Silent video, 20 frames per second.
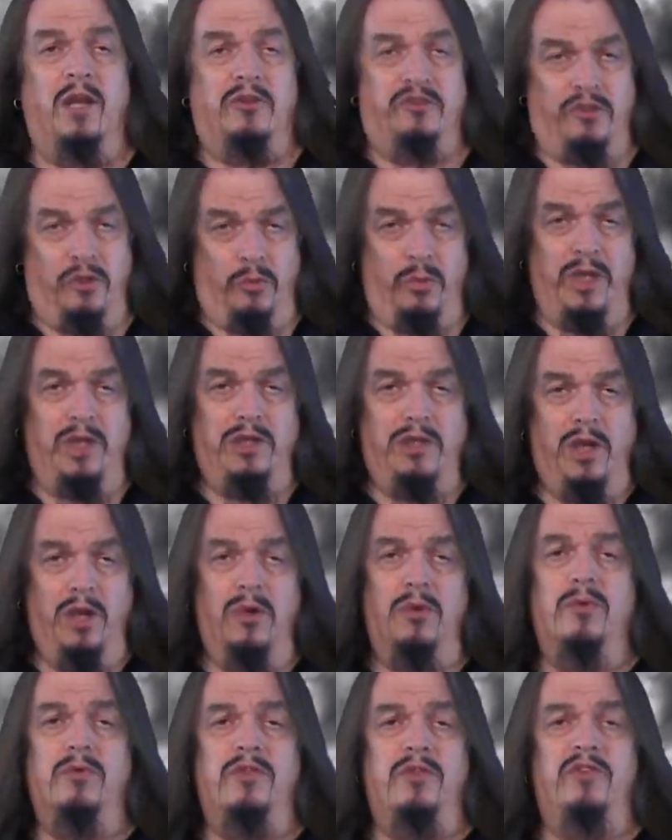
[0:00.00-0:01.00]
So we
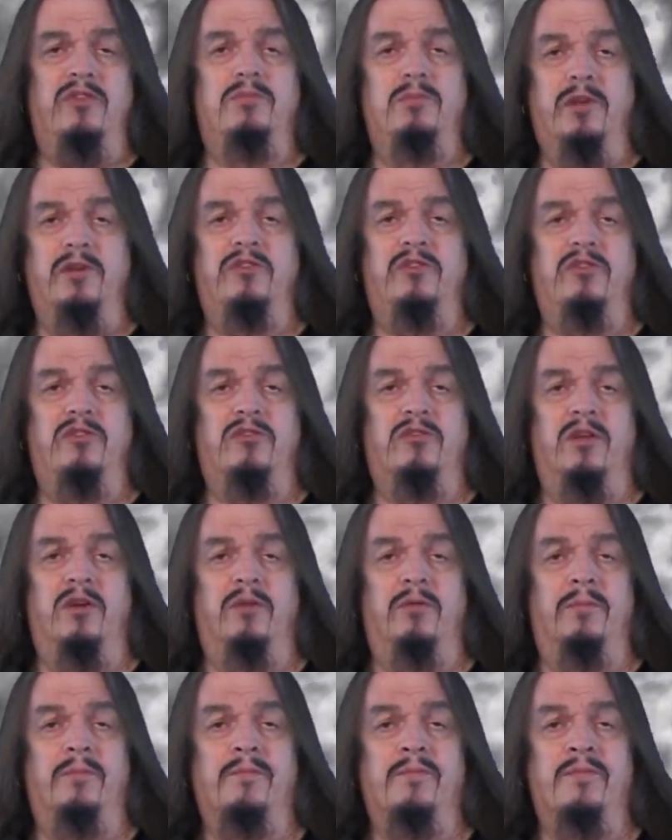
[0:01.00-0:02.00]
know this much is
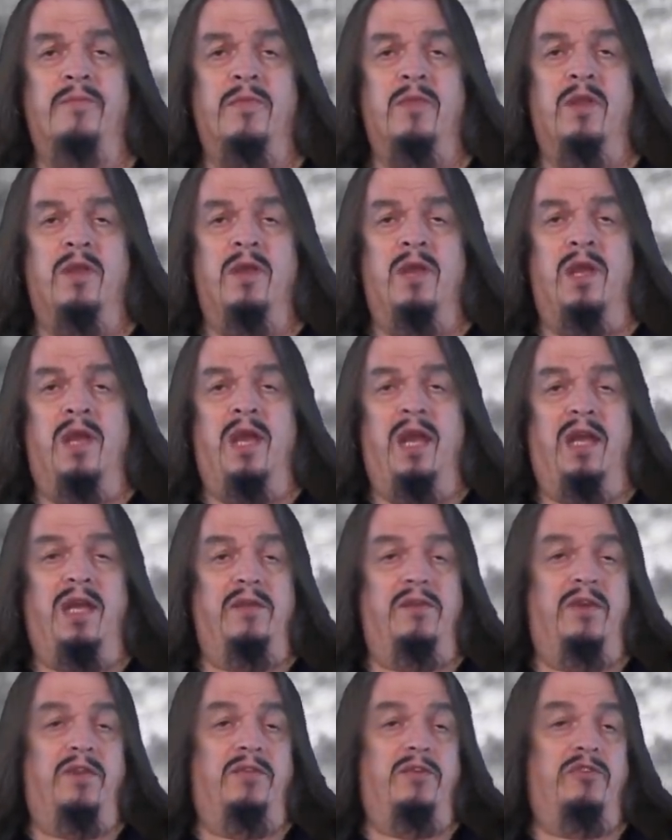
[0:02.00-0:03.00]
true. And
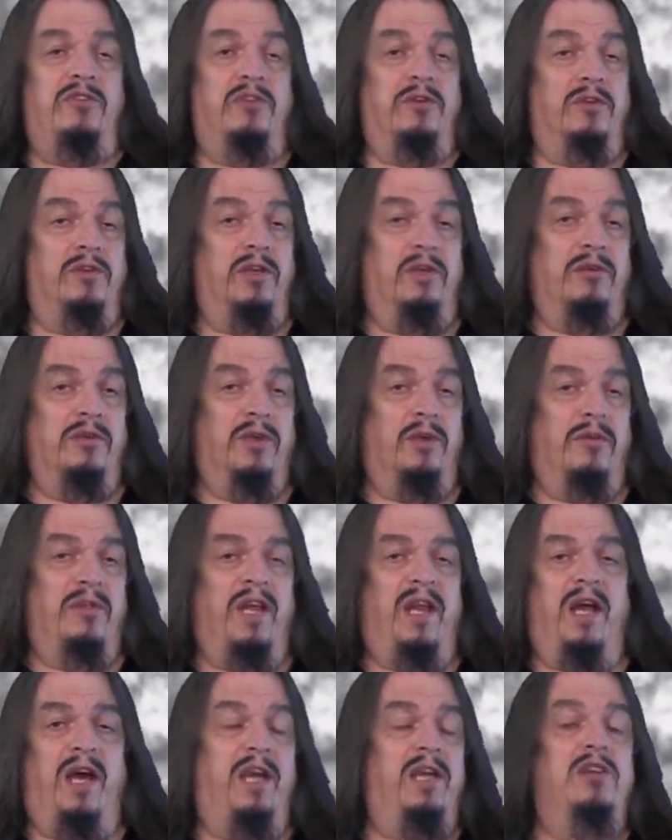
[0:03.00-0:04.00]
even if you still don't know
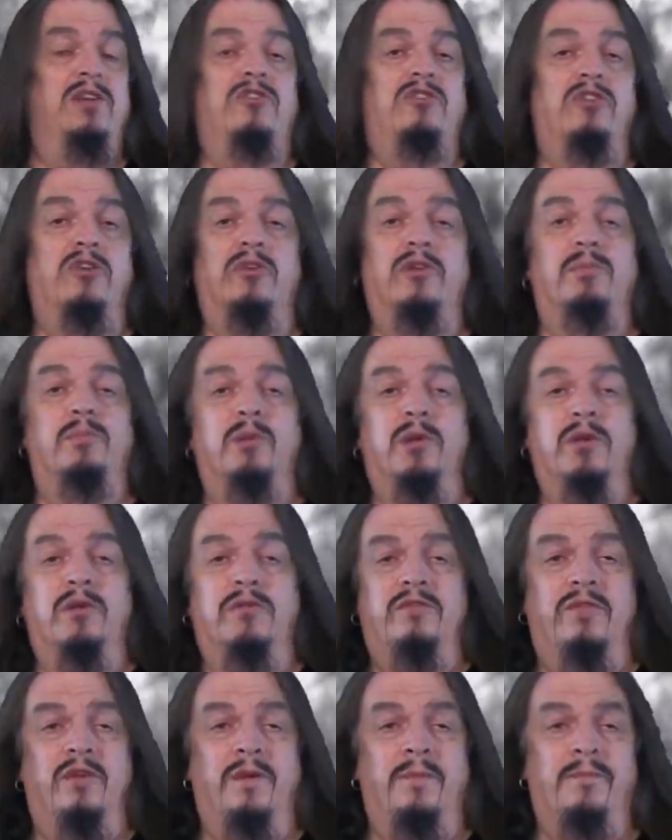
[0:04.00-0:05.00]
that, I can show the
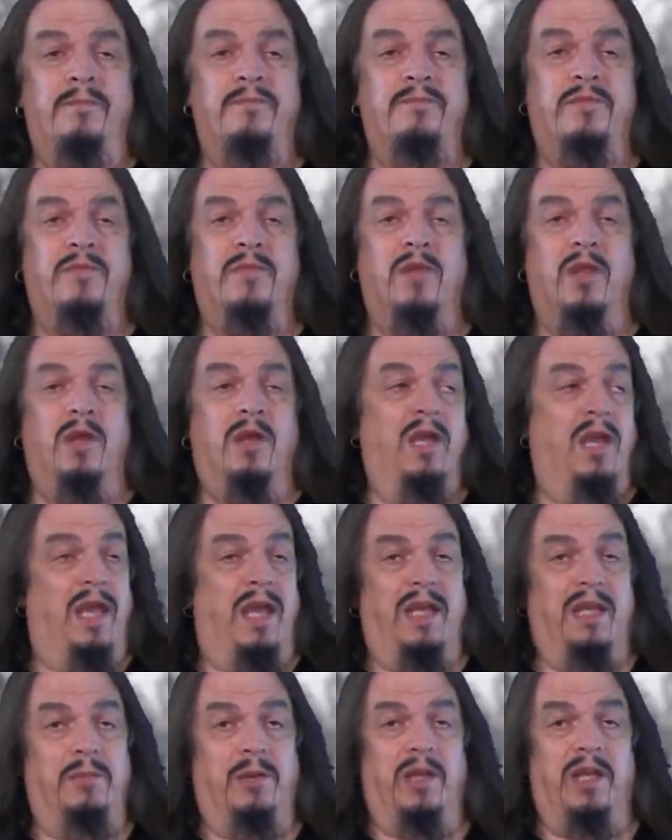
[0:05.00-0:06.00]
proof.
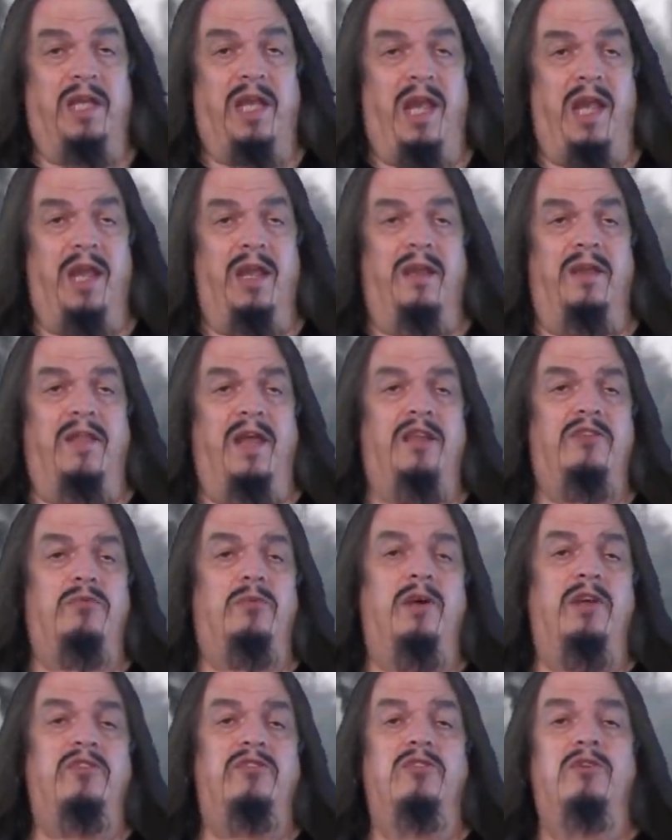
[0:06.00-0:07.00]
Anybody can. That's
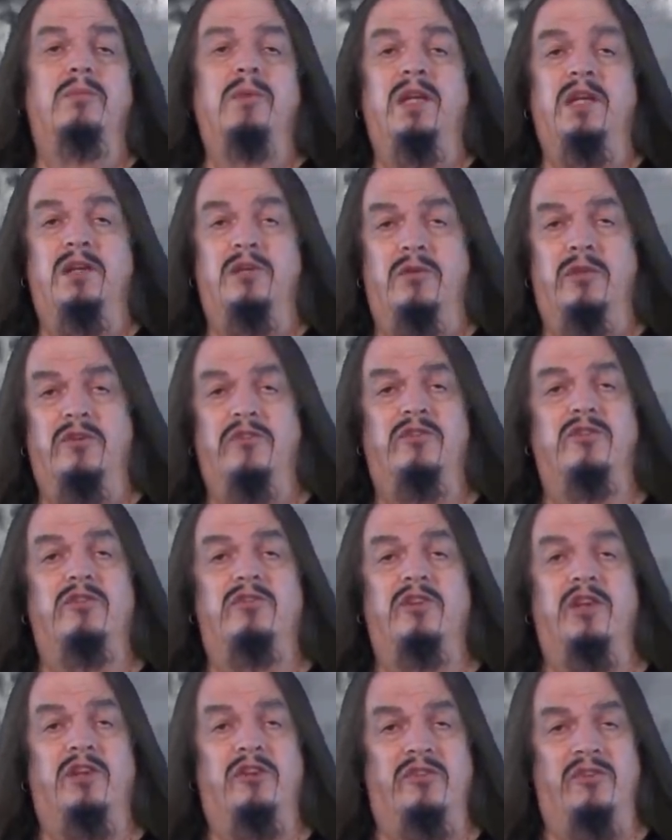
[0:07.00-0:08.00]
why so many
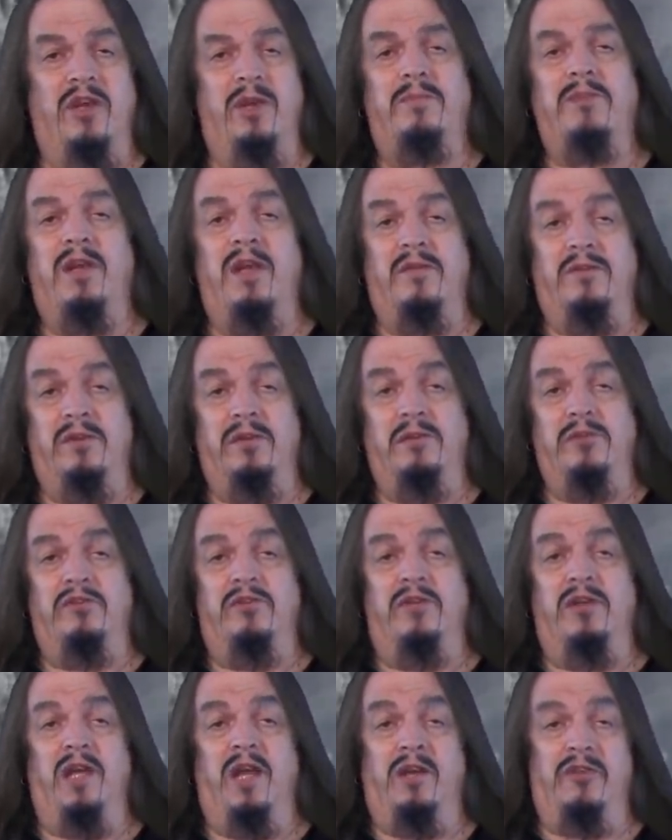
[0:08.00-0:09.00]
Christians accept
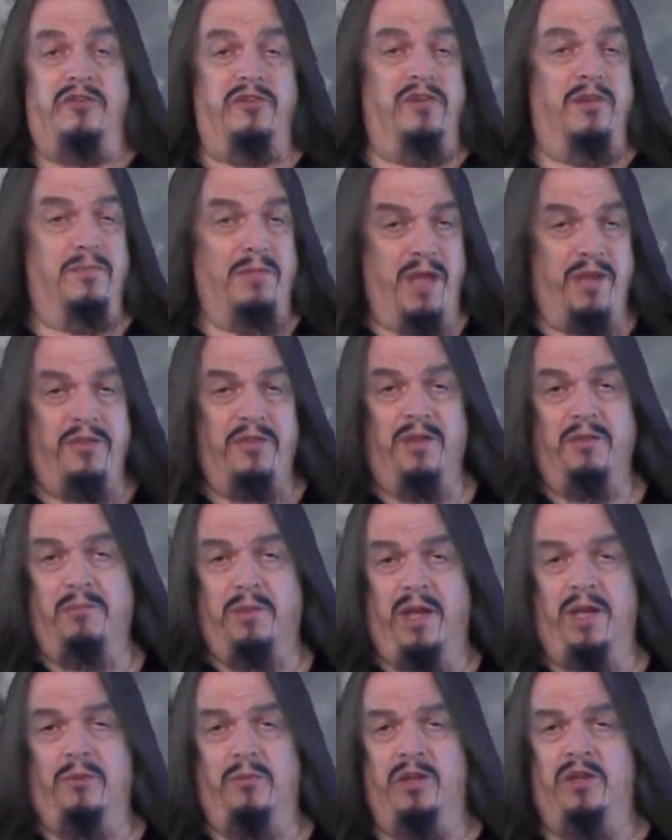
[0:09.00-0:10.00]
evolution as the method
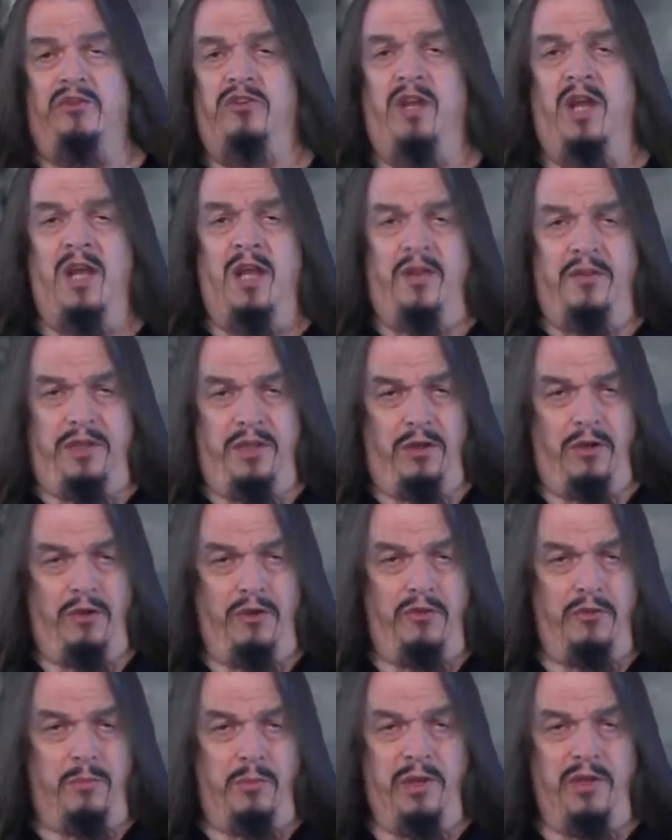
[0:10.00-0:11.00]
by which the
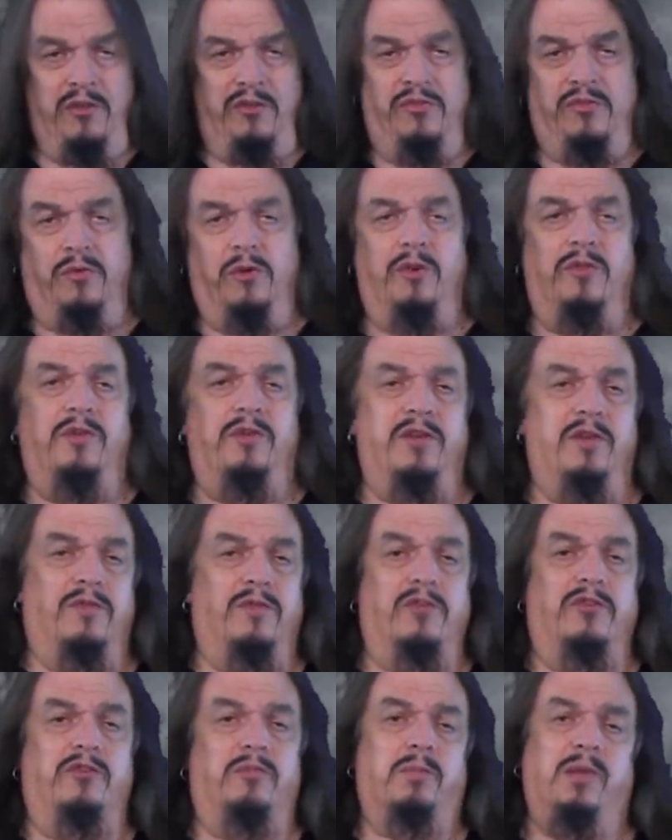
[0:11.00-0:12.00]
earth brings forth
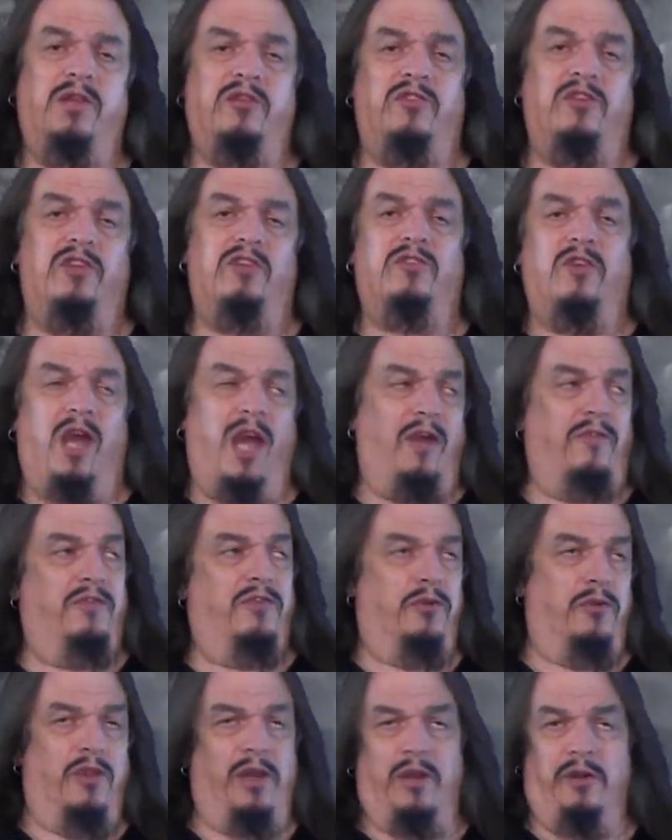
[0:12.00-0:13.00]
different species
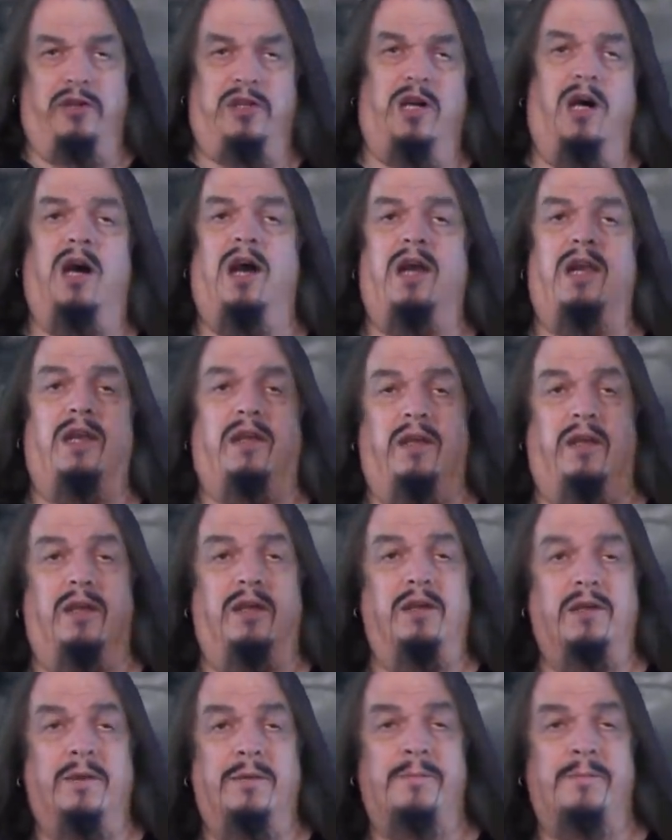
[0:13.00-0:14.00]
after their kind.